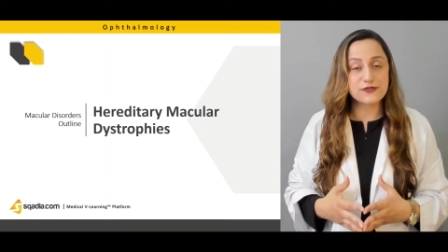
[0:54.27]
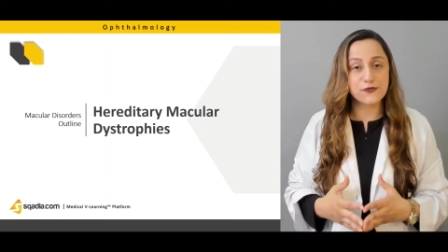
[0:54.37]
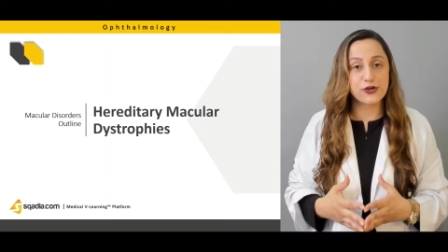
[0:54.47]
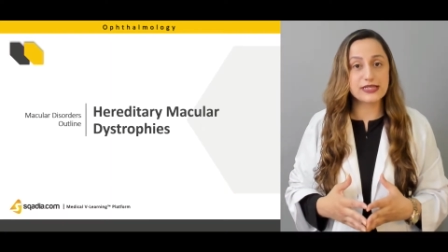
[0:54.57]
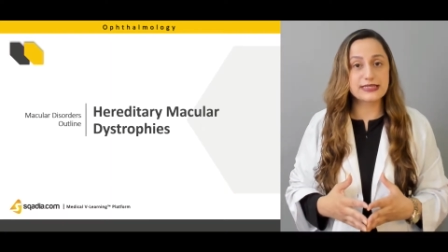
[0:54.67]

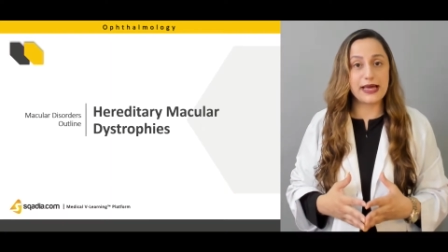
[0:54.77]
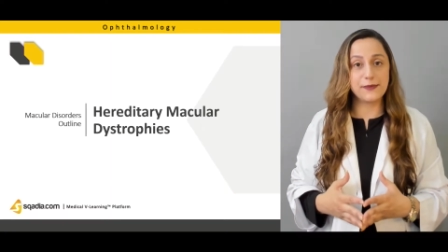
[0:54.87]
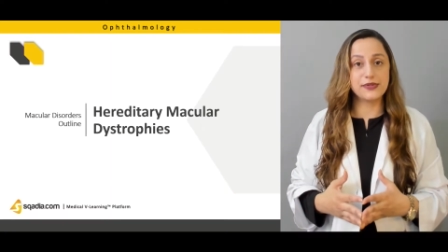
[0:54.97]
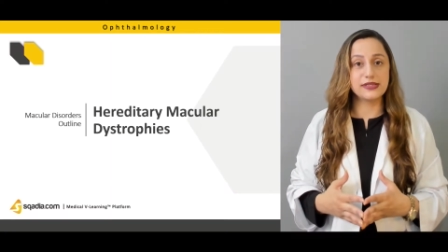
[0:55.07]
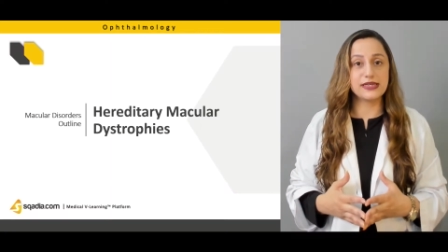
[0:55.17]
For
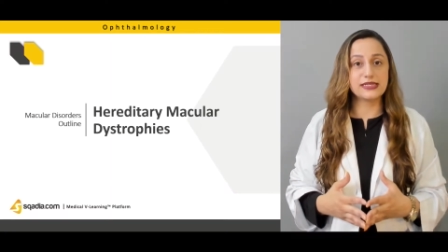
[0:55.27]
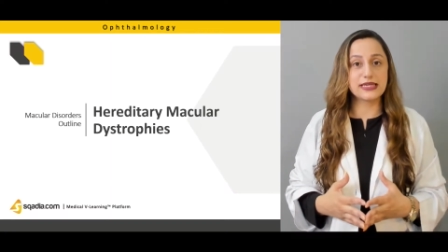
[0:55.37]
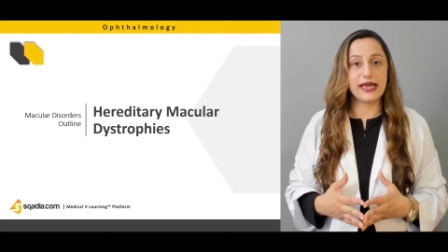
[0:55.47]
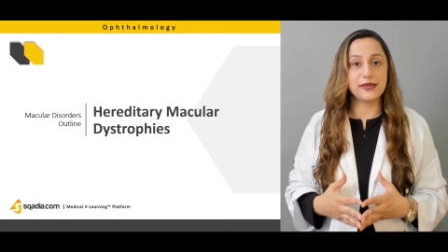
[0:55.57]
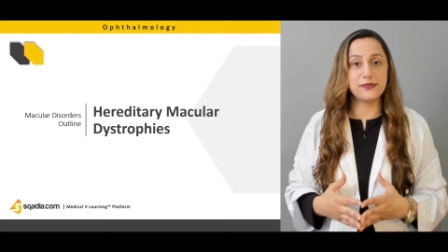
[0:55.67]
example, it
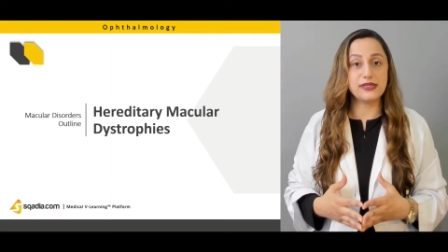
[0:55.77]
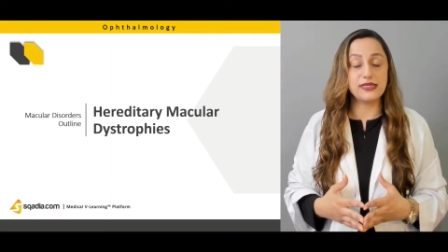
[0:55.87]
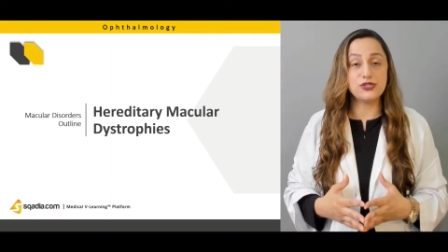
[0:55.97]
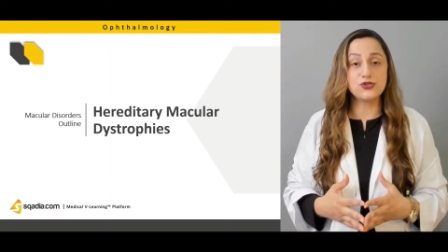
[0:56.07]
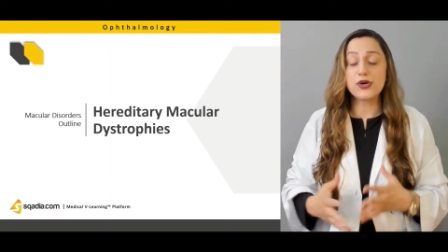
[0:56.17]
can be
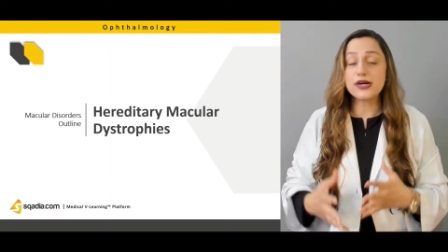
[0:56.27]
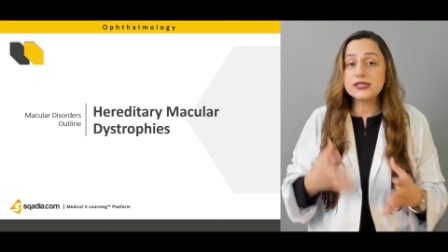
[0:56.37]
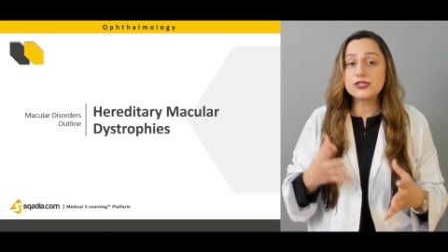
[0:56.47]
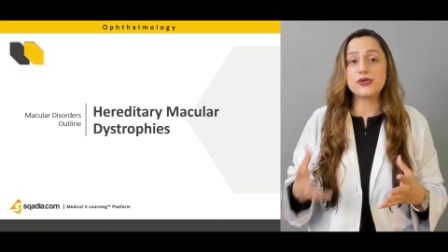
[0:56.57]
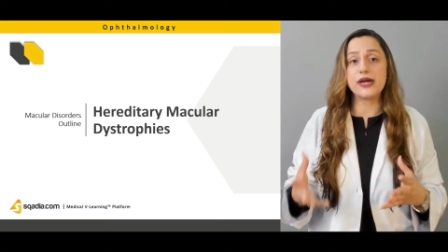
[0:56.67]
the drug
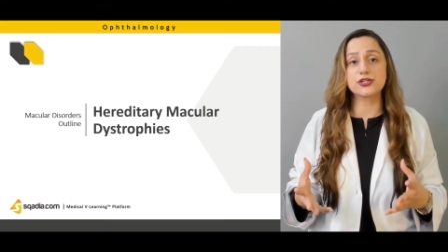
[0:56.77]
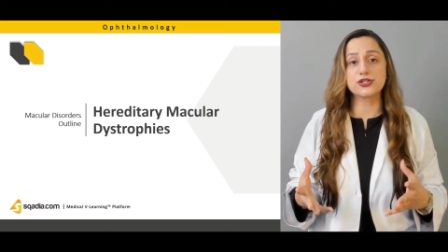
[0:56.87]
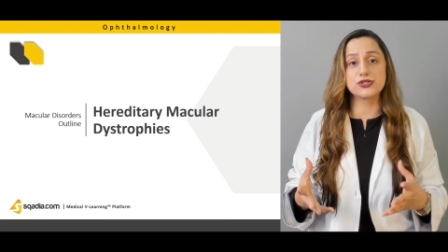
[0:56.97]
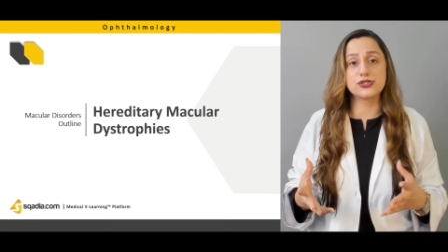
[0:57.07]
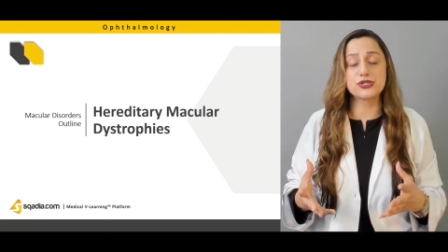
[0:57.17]

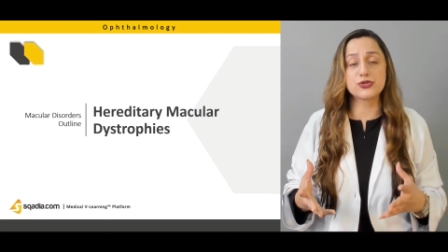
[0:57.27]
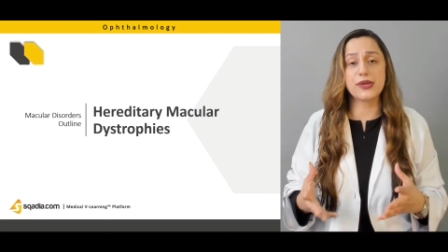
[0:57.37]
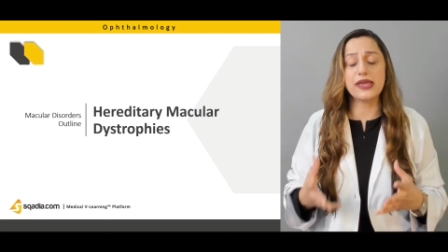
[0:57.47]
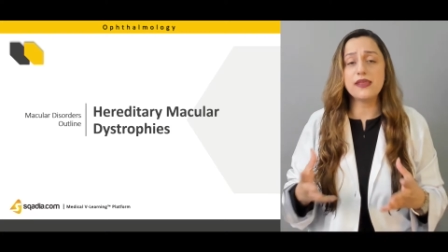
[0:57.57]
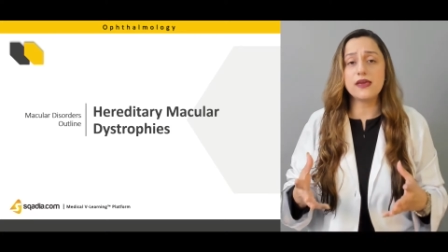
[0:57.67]
interactions or
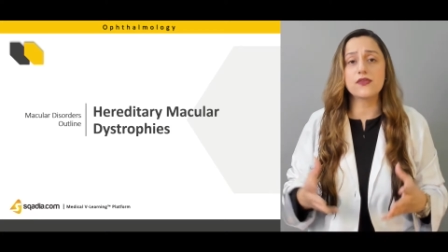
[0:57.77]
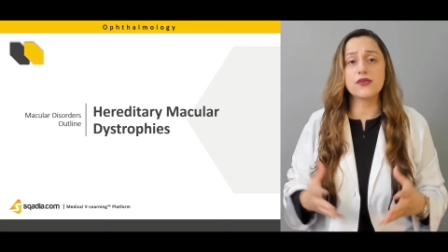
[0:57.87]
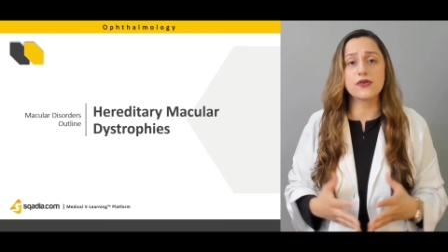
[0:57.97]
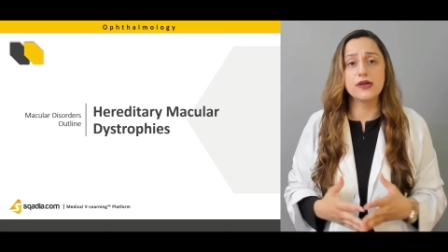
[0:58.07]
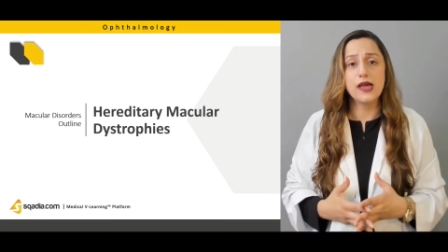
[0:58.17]
any
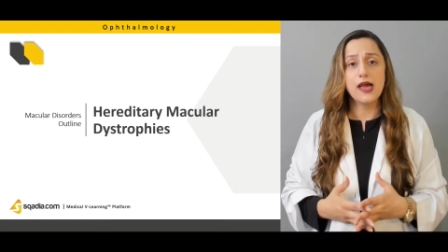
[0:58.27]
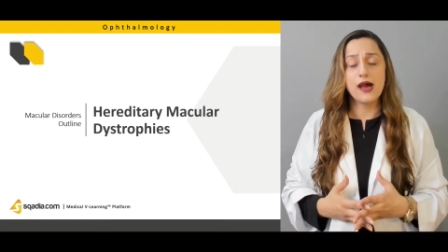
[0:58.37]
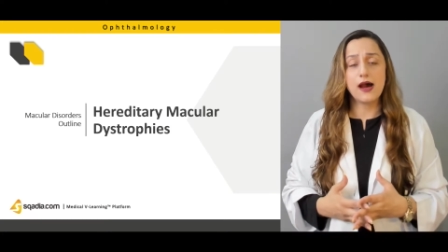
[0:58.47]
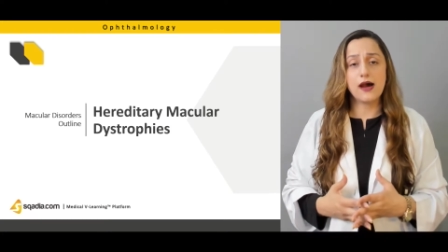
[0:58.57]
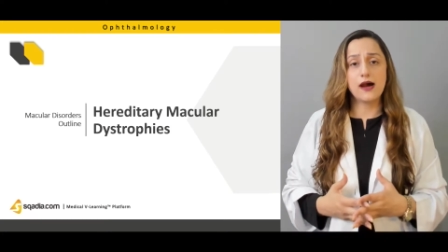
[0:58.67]
other
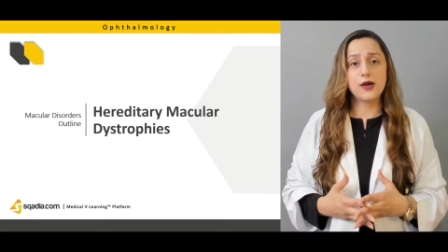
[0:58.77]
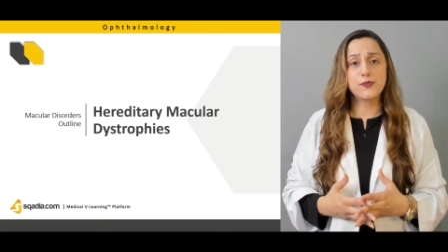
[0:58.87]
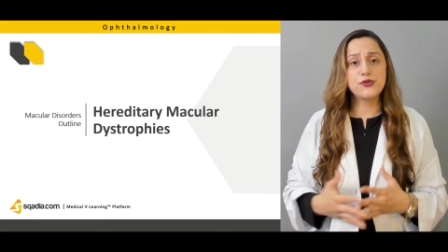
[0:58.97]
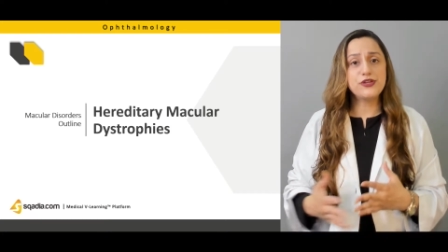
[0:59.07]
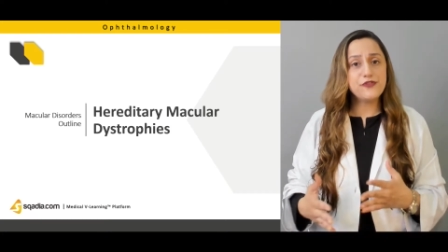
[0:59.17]

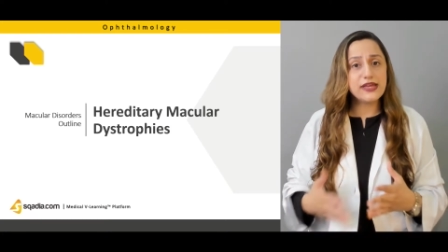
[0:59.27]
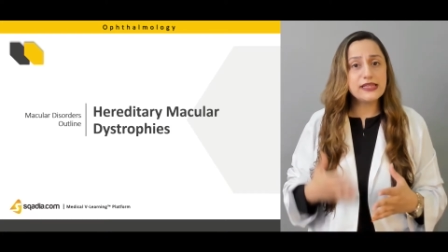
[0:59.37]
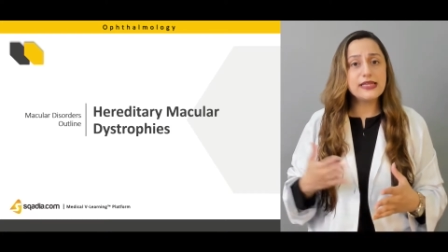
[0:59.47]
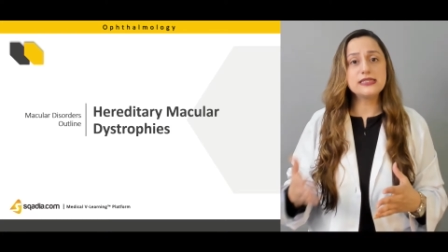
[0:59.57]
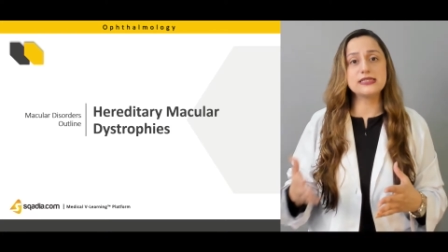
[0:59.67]

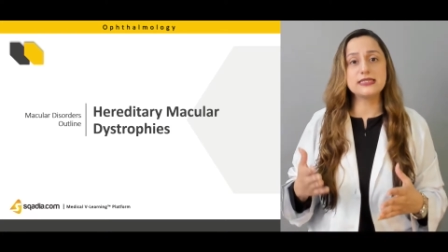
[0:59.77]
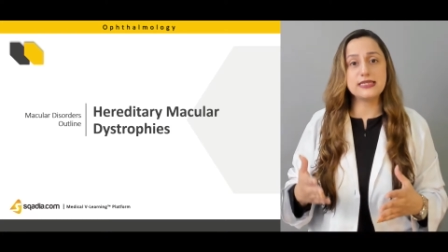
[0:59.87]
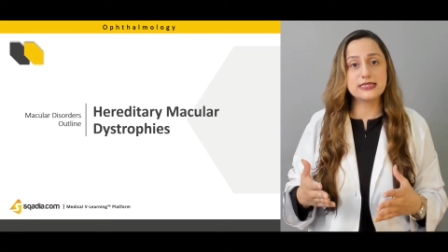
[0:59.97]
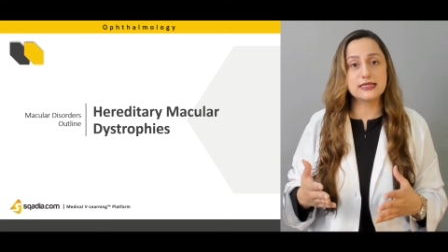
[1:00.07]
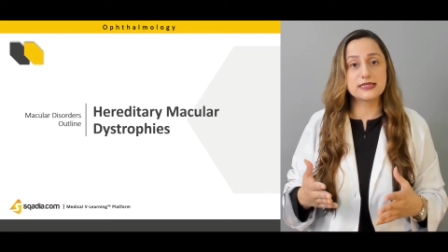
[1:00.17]
prevailing
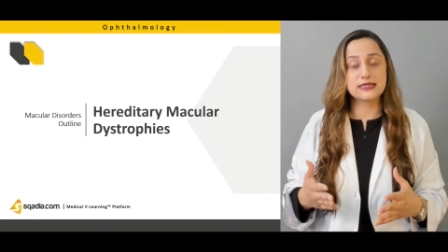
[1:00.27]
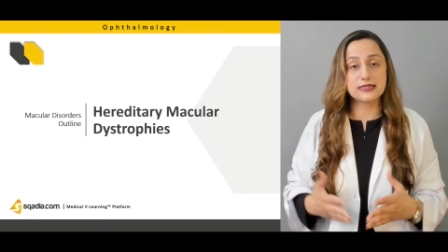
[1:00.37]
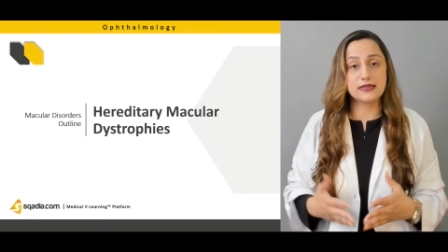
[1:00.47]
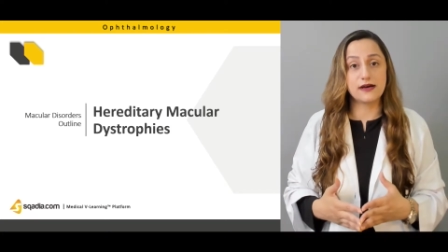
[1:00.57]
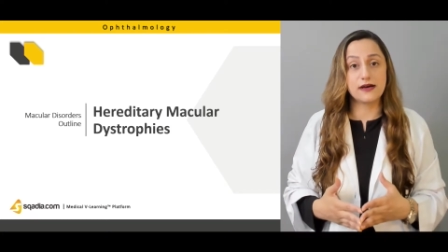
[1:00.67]
diseases
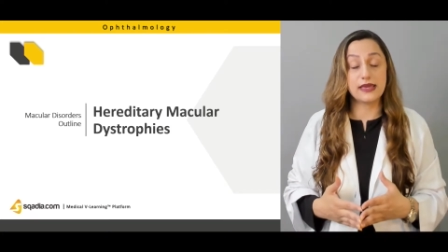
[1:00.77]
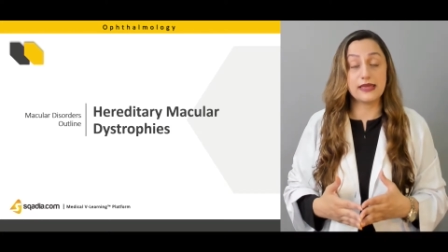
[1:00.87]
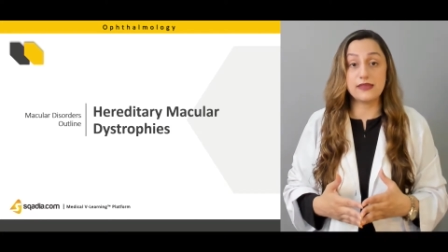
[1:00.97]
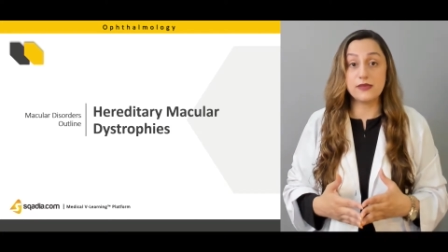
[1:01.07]
in the